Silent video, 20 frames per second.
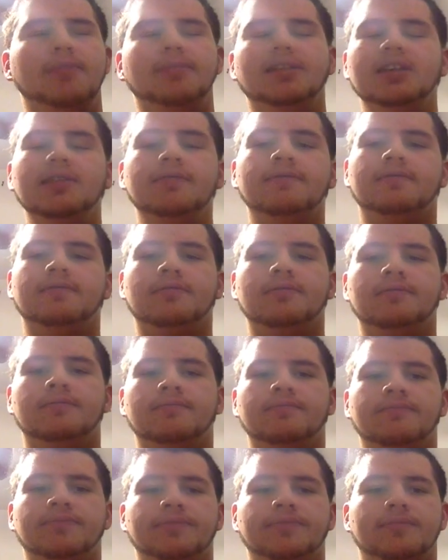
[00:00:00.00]
I believe.
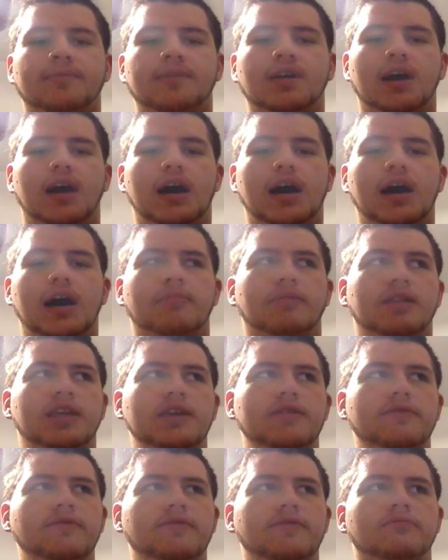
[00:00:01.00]
I uh,
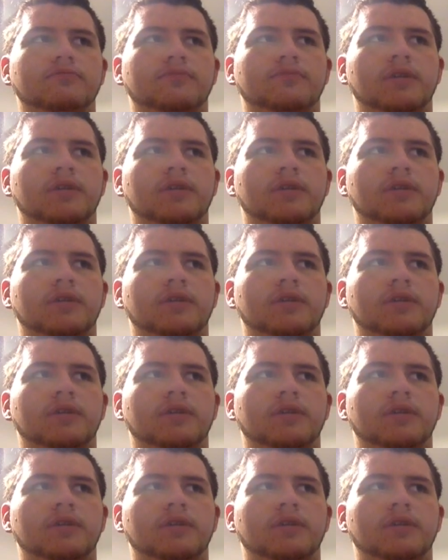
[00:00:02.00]
believe.